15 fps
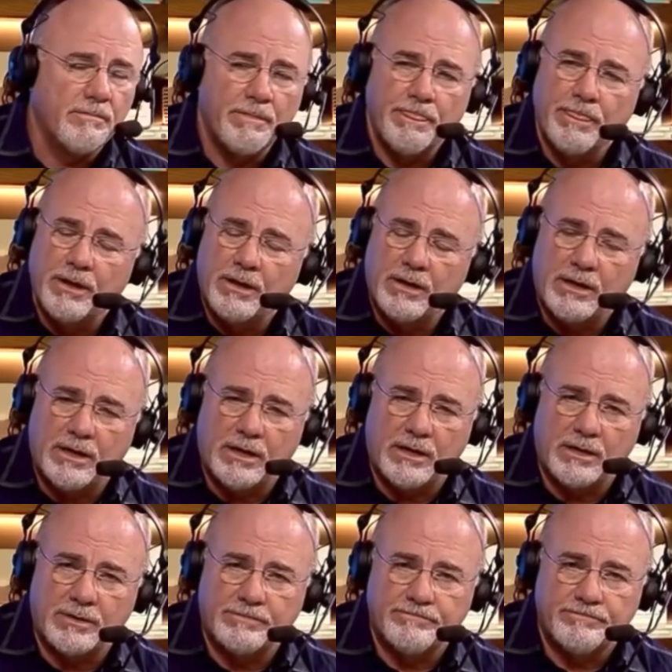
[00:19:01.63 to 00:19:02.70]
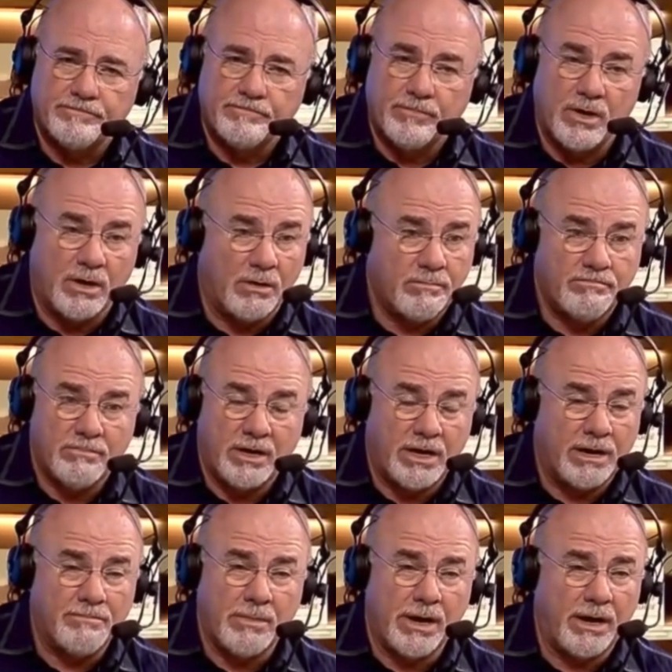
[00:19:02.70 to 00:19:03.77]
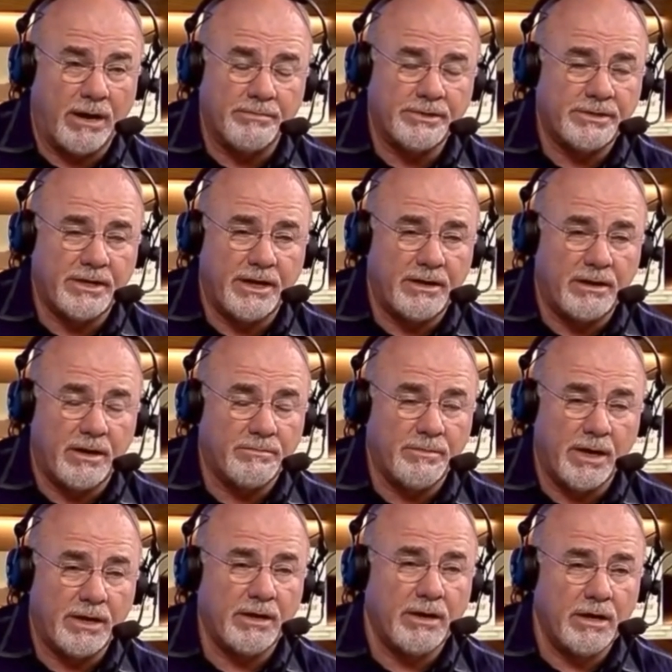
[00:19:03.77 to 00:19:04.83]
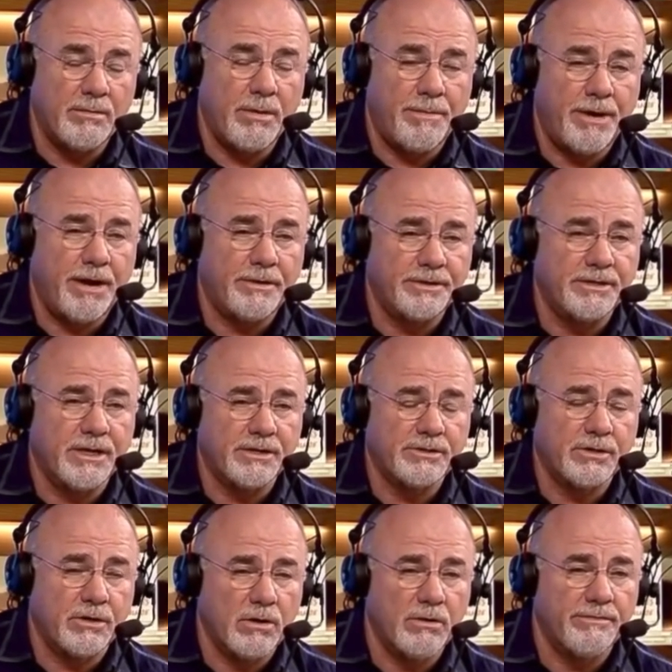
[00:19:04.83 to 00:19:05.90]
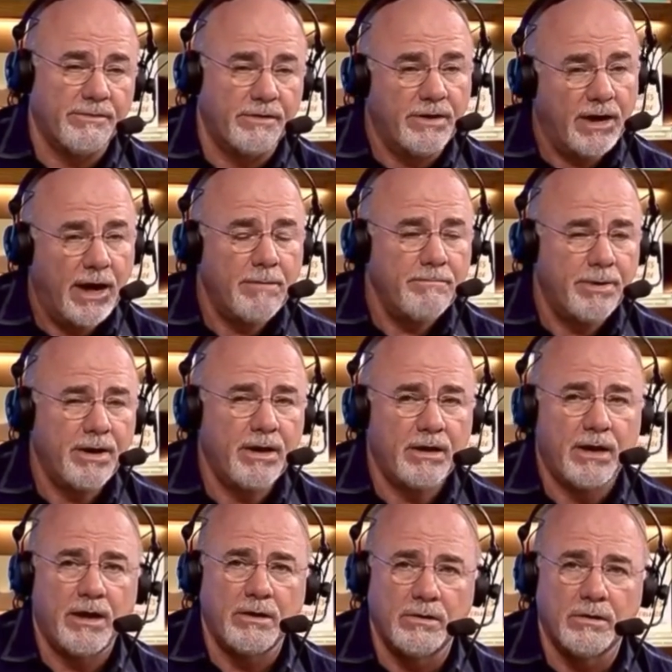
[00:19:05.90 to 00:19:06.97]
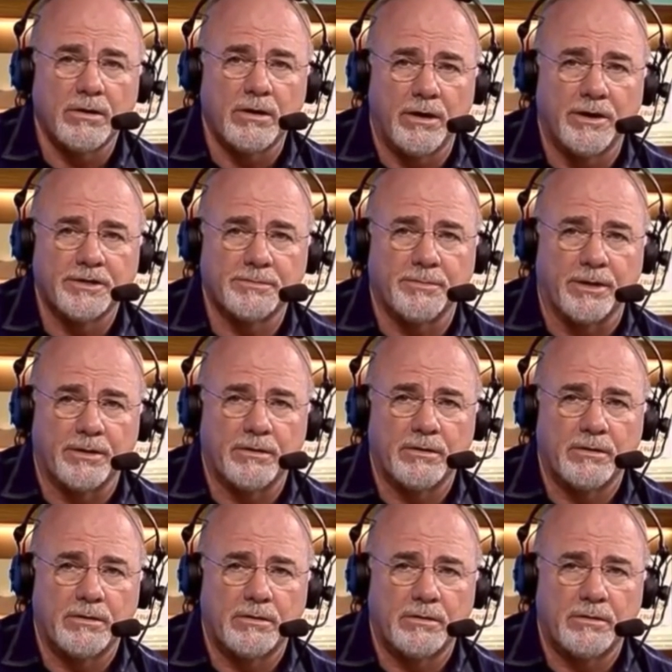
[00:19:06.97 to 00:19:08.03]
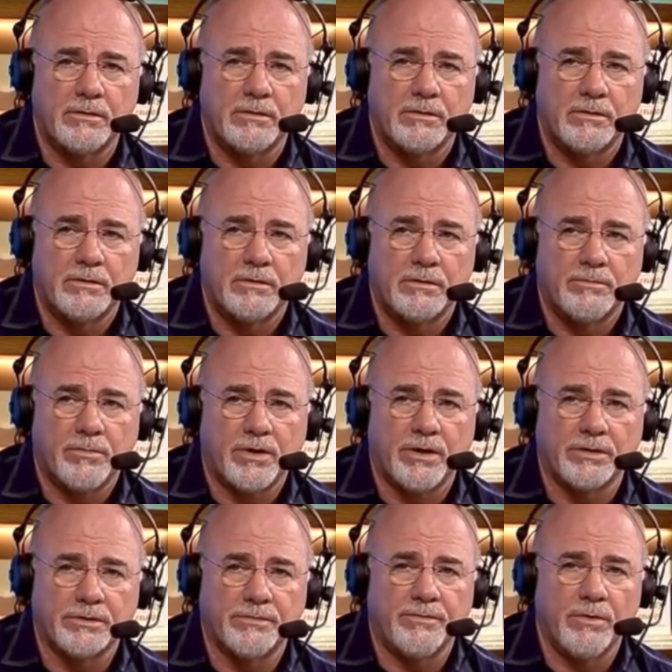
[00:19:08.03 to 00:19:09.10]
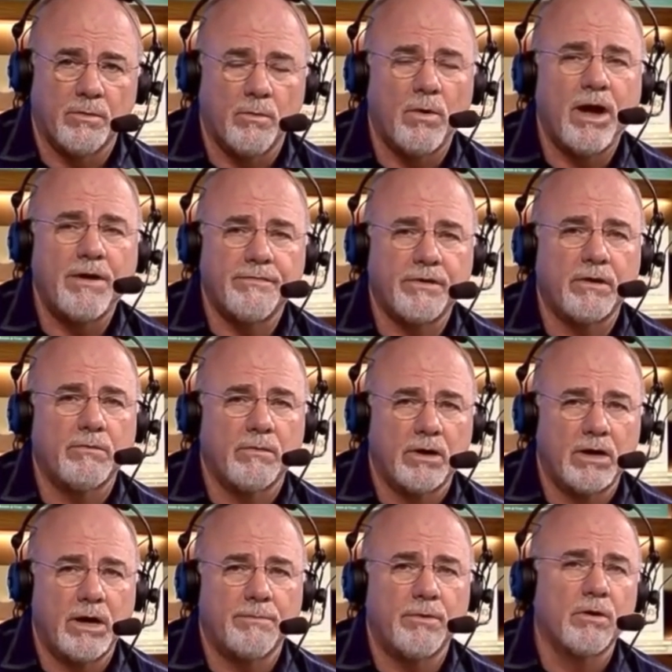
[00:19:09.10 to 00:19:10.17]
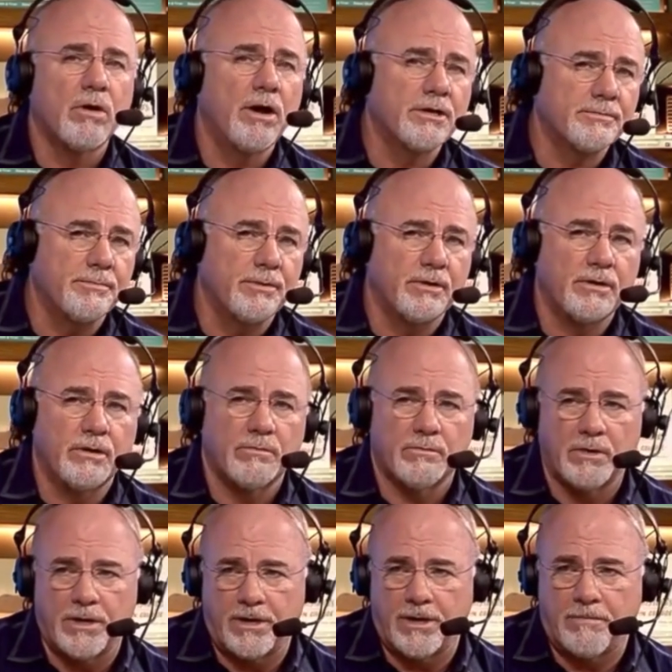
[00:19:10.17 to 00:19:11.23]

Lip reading: and I'm making him apologize to her for not being a good husband. Because if your wife can run up, your husband can run up